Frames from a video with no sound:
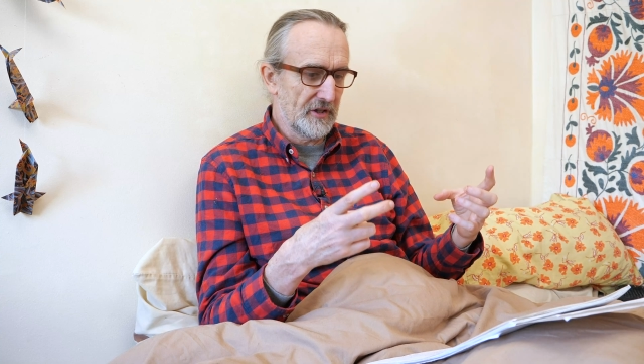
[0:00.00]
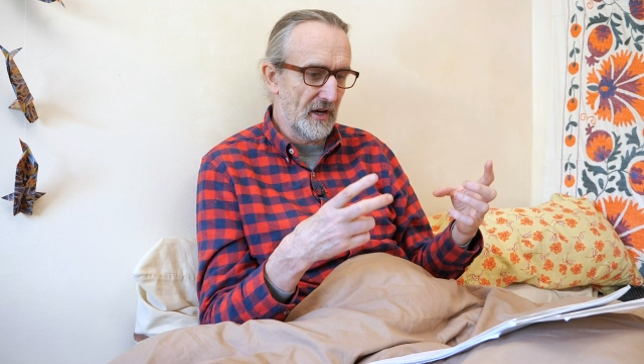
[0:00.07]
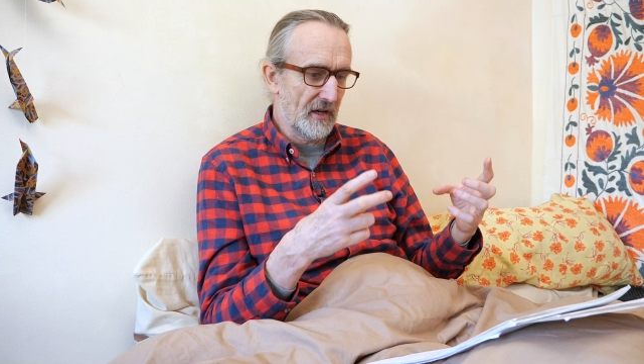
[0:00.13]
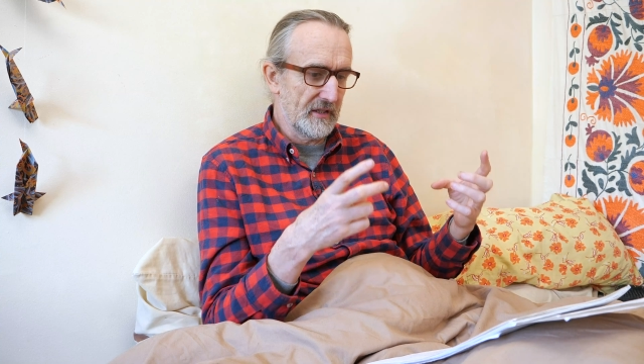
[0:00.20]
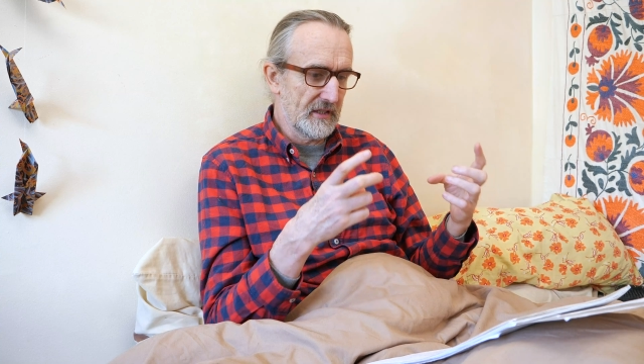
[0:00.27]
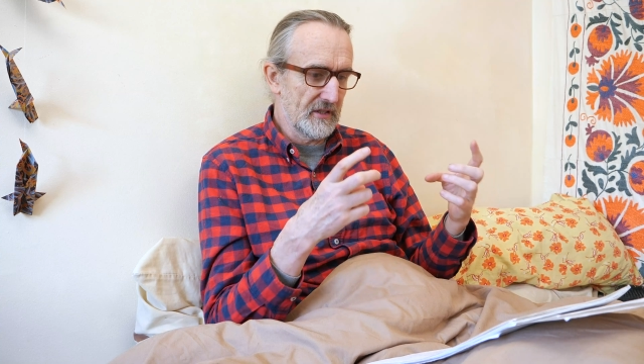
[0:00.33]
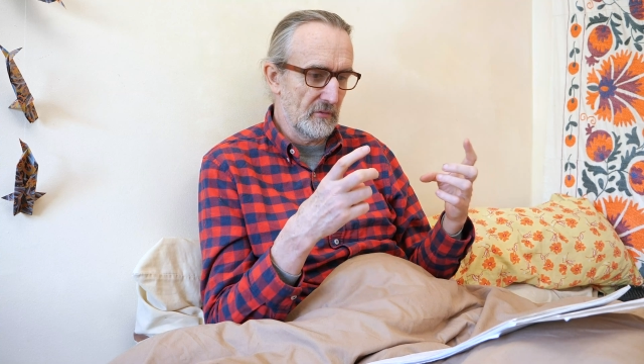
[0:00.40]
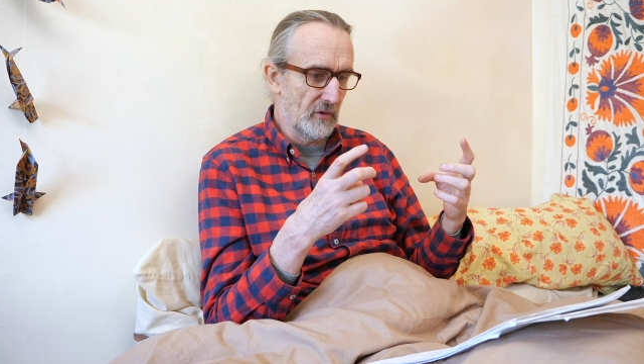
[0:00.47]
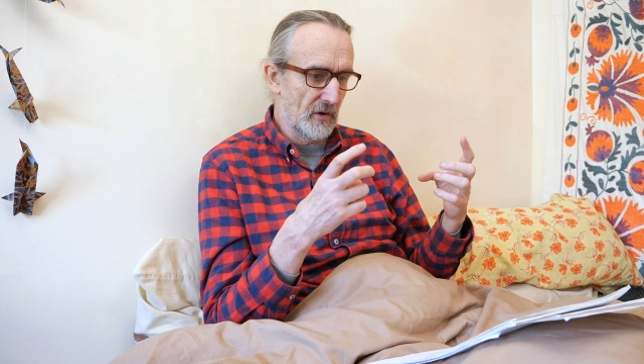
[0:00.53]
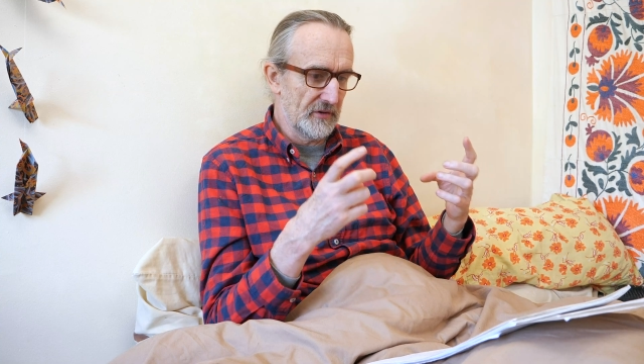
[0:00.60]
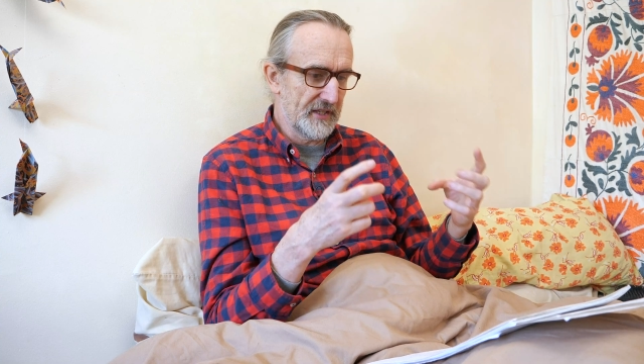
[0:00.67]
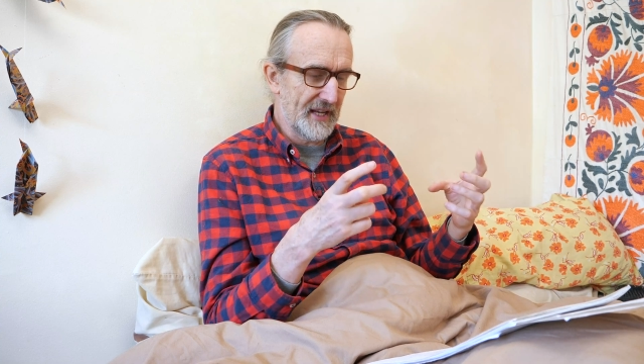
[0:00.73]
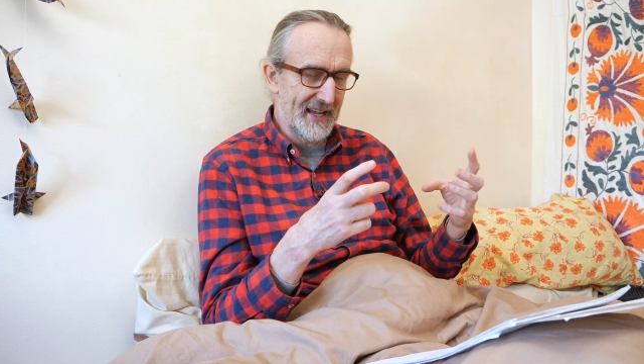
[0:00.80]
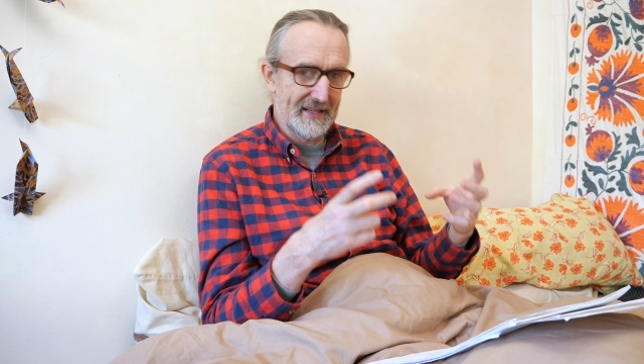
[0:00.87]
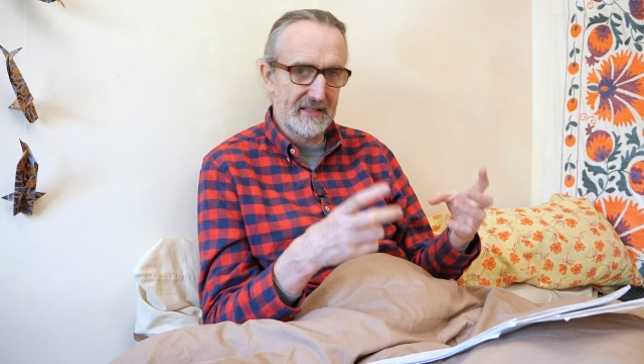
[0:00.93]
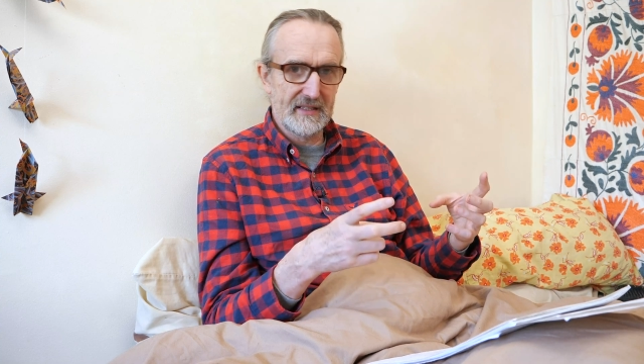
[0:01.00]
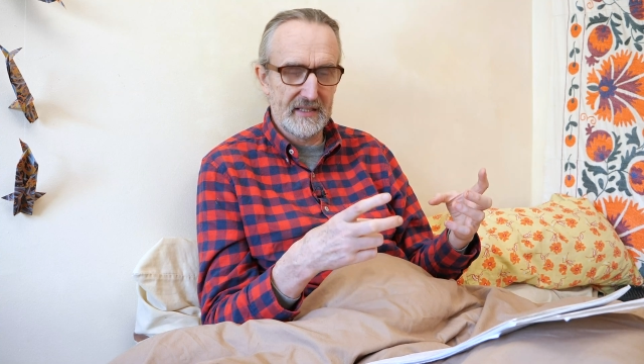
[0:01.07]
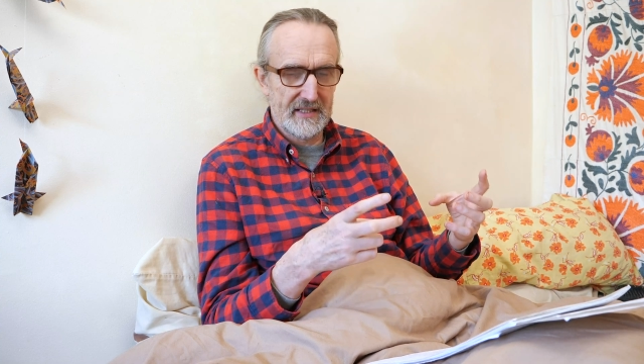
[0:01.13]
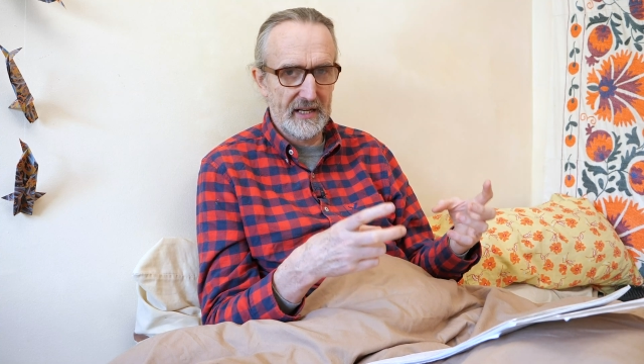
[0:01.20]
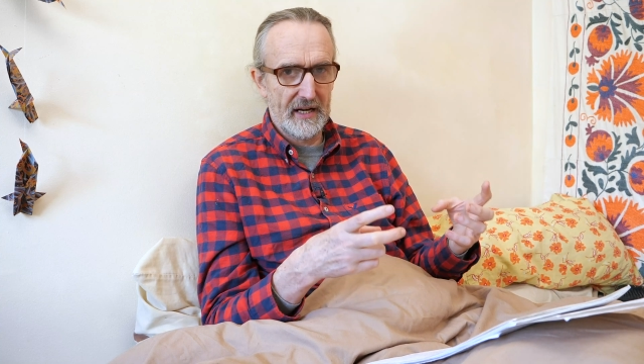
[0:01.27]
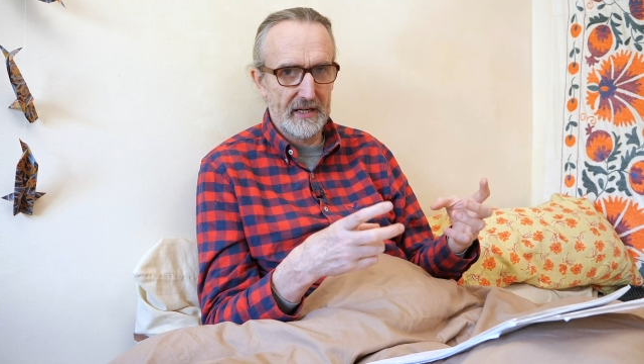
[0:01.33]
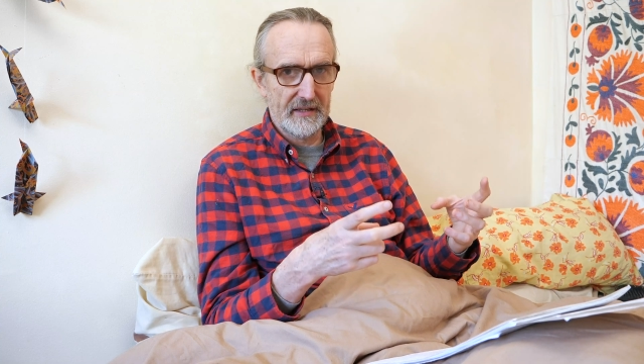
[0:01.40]
going to want to
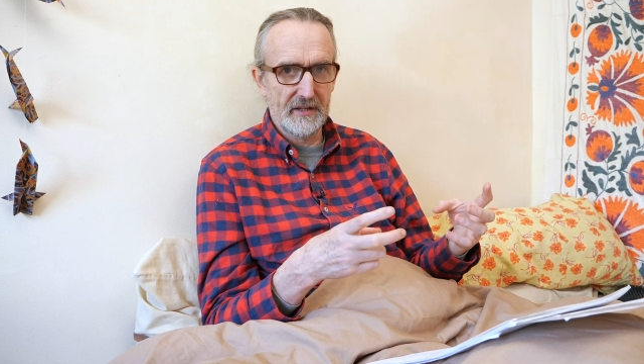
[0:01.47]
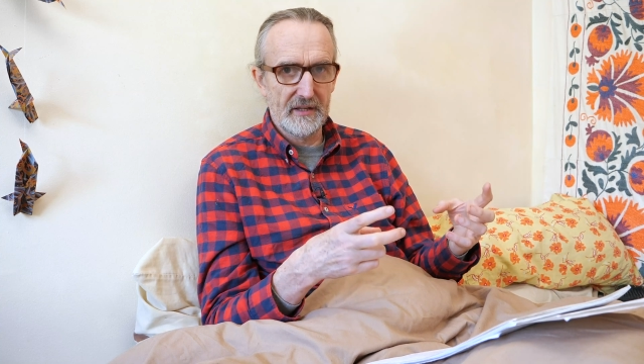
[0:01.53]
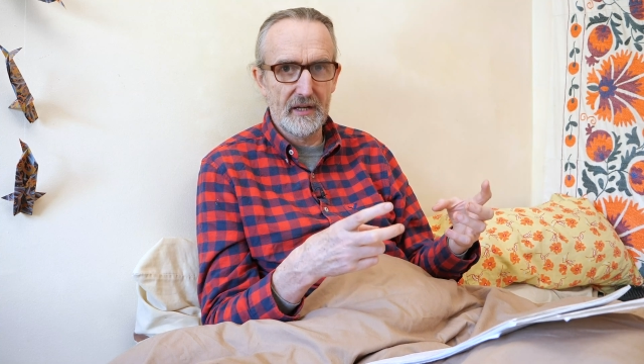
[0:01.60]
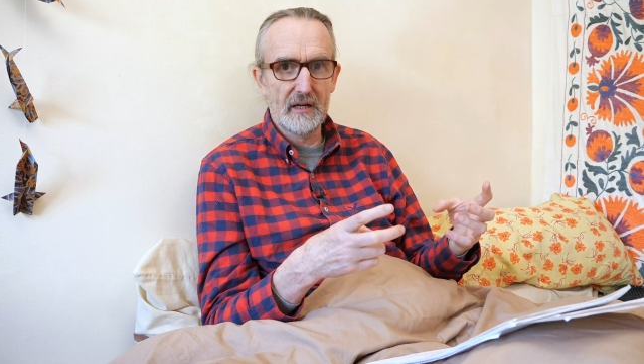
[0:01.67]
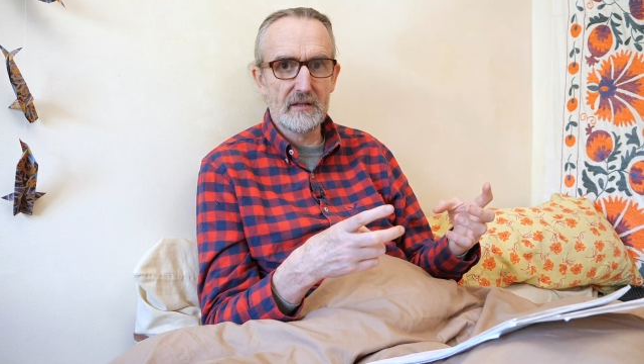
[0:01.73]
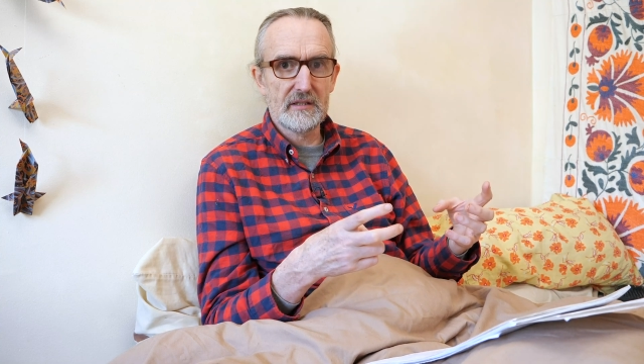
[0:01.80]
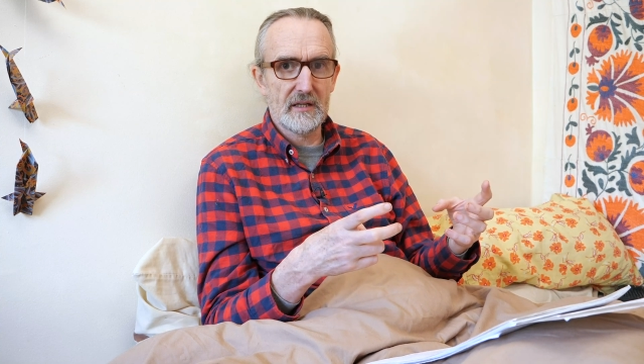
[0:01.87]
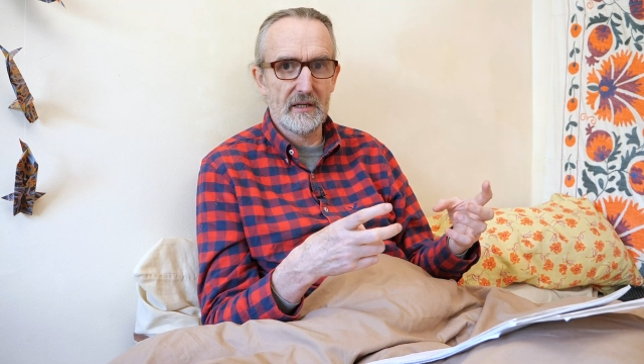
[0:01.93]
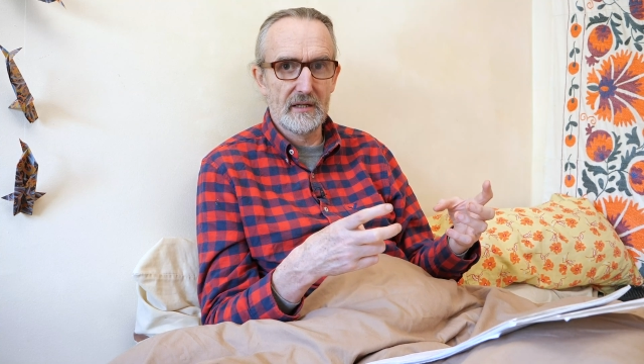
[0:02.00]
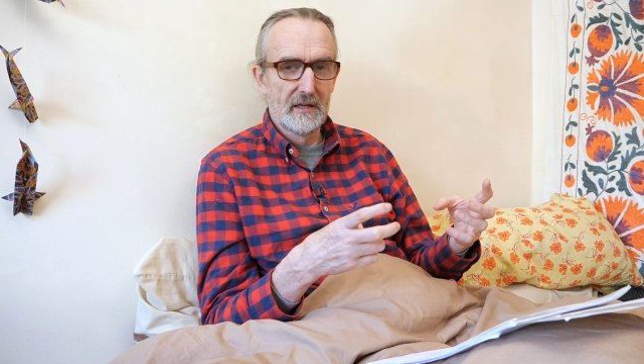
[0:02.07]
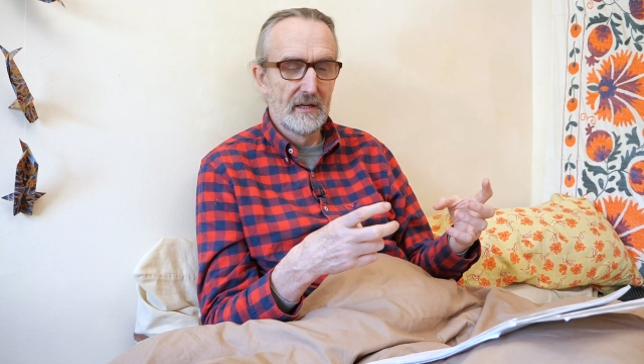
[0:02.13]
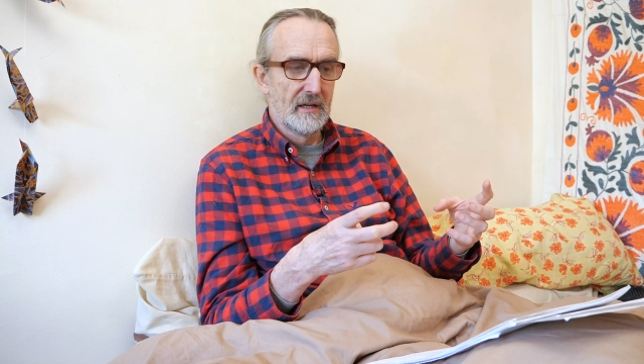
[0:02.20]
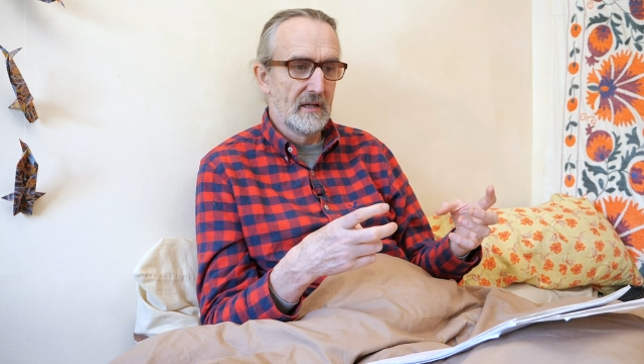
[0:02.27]
entertain the notion